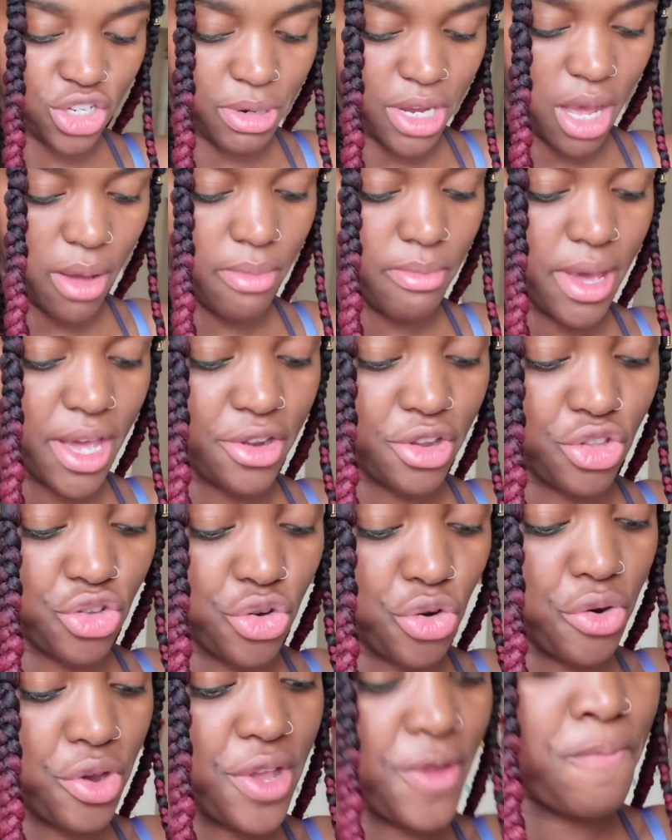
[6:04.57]
are become
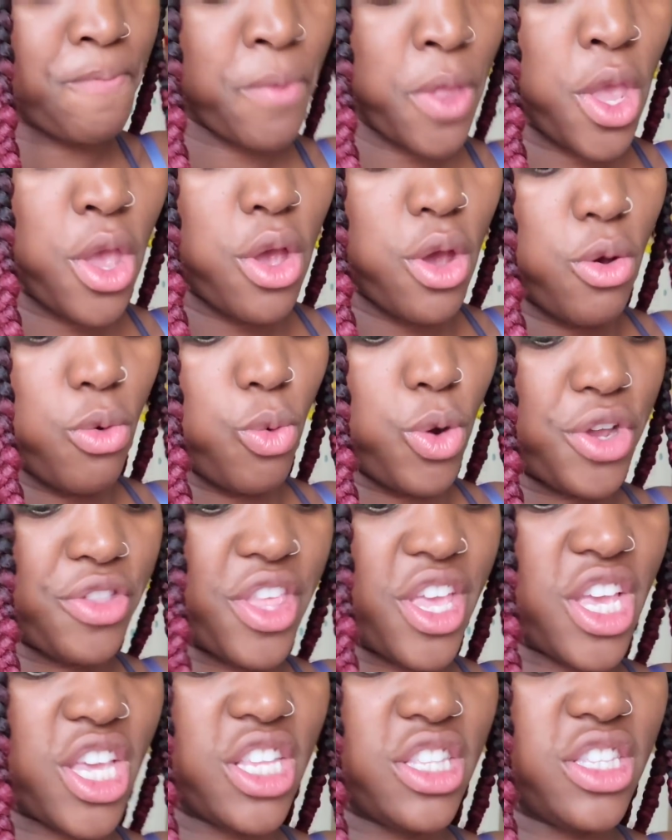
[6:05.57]
mandatory where
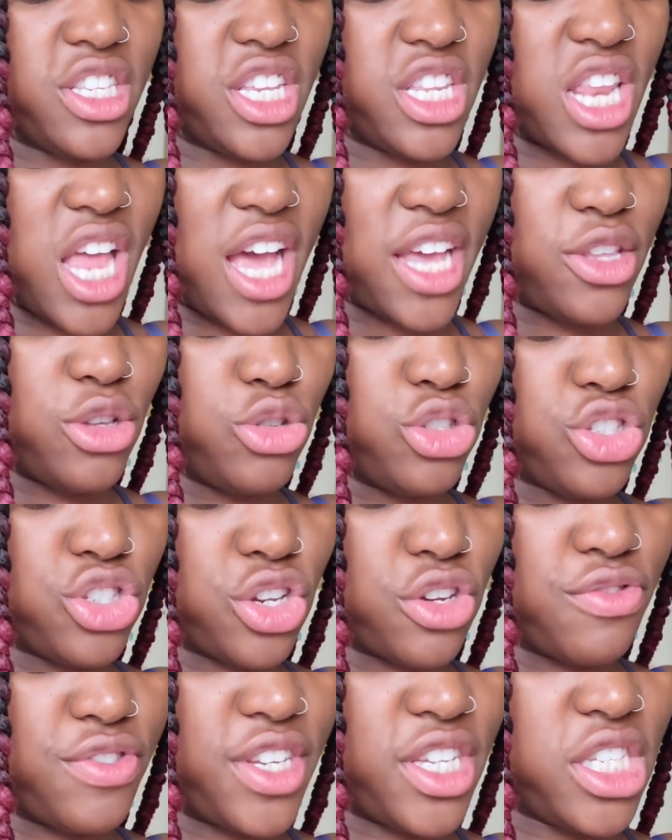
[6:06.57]
they can deny you
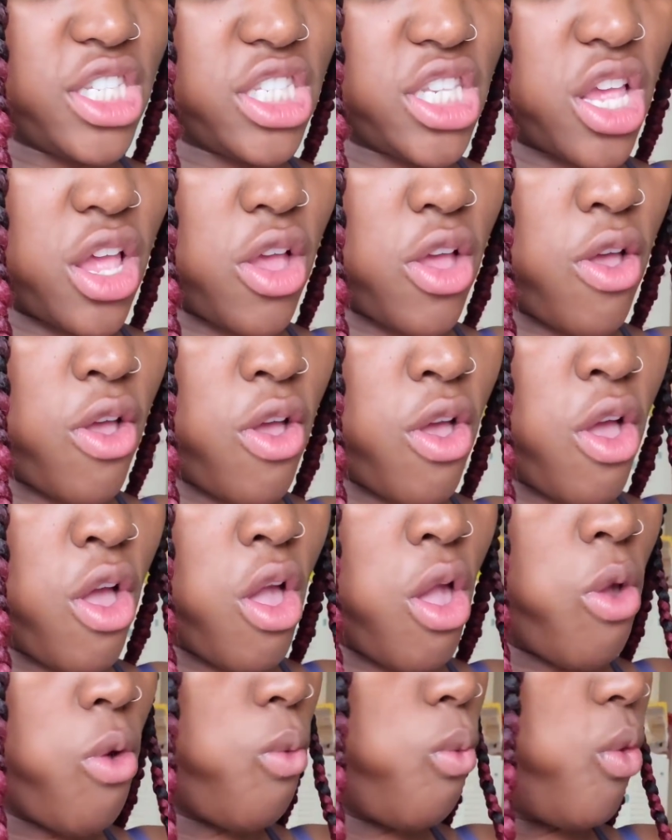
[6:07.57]
service,
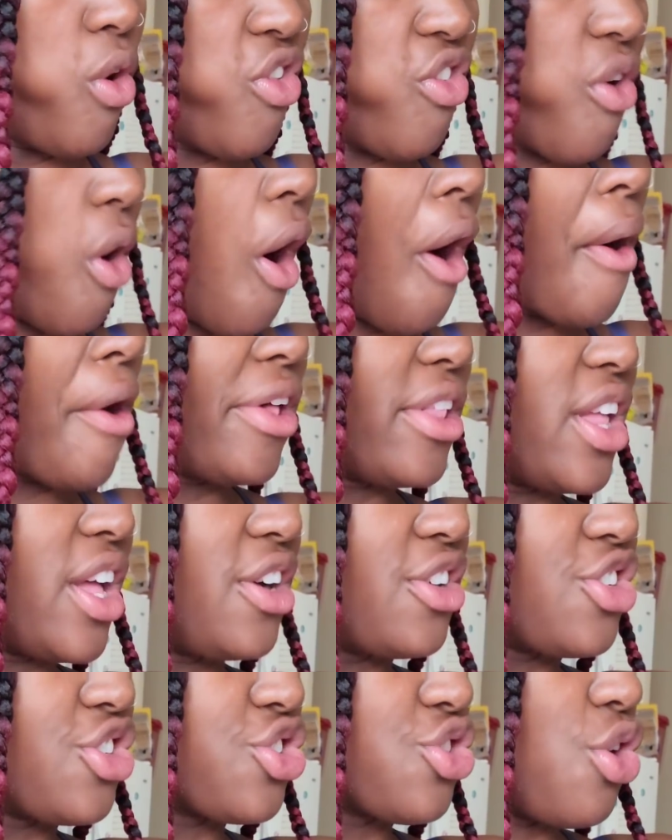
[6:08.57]
which a lot
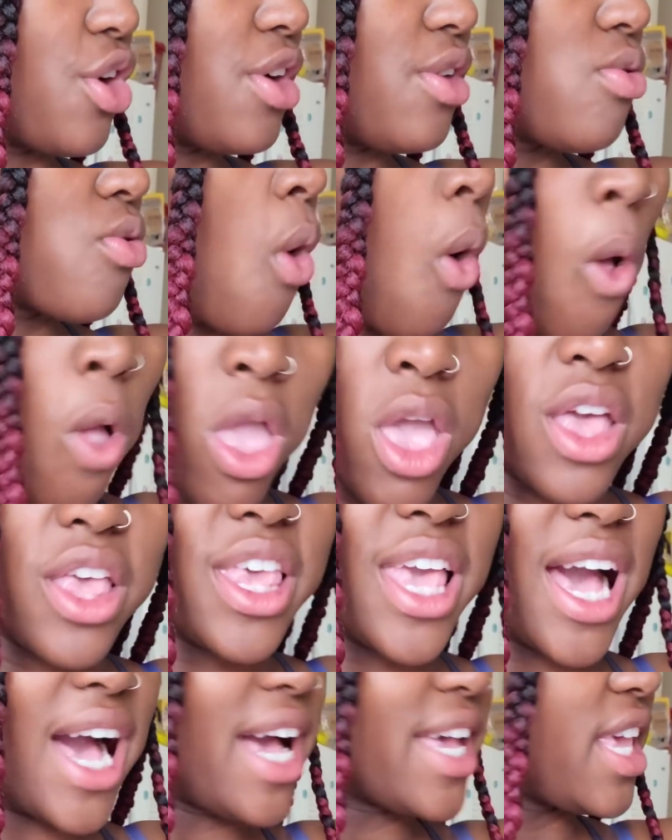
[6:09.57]
of score.
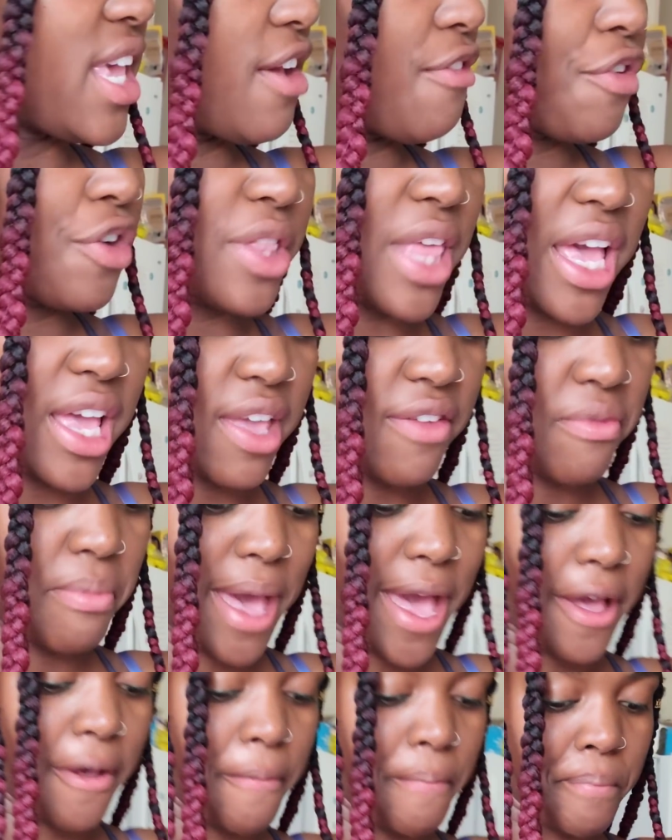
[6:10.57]
Yeah, I give for that. Give
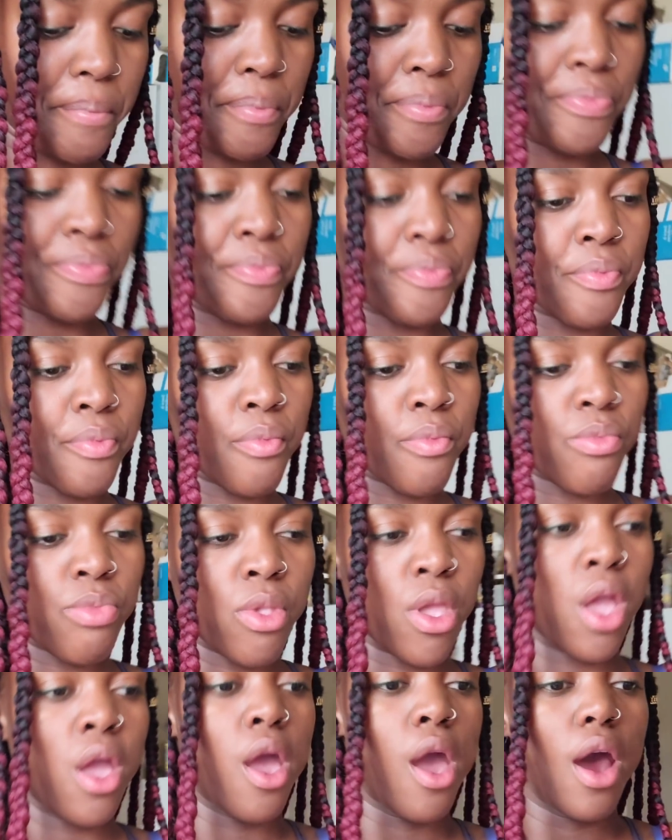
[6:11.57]
back.
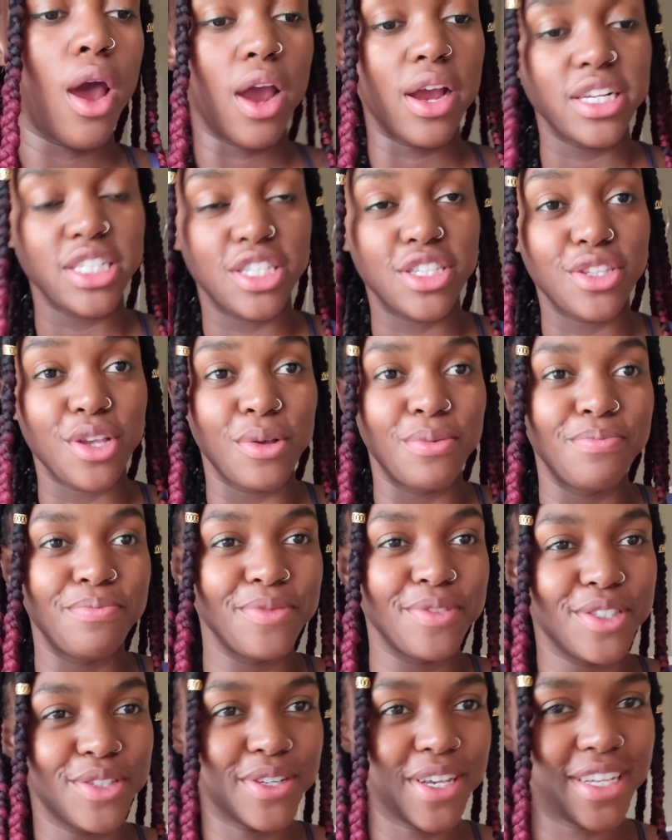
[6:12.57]
All right, so
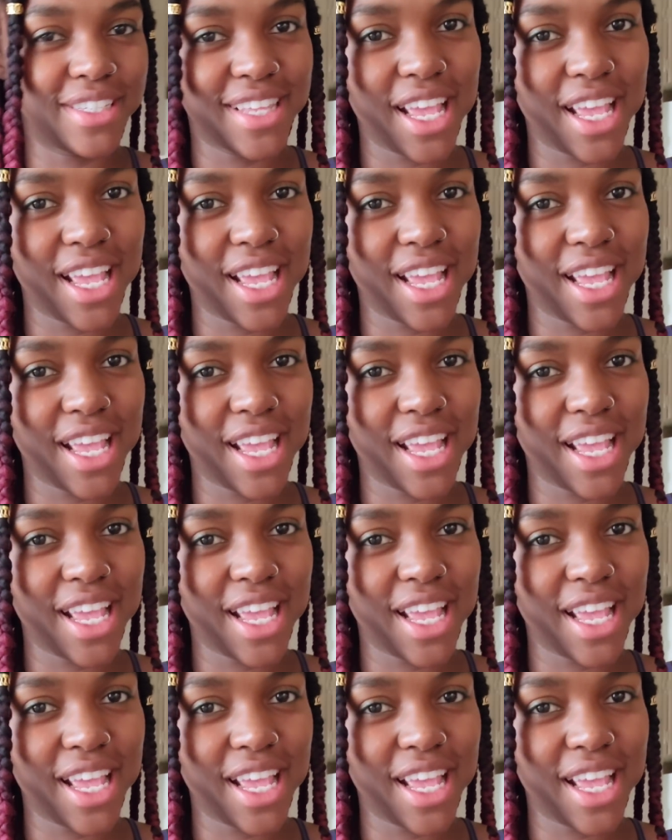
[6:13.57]
see you guys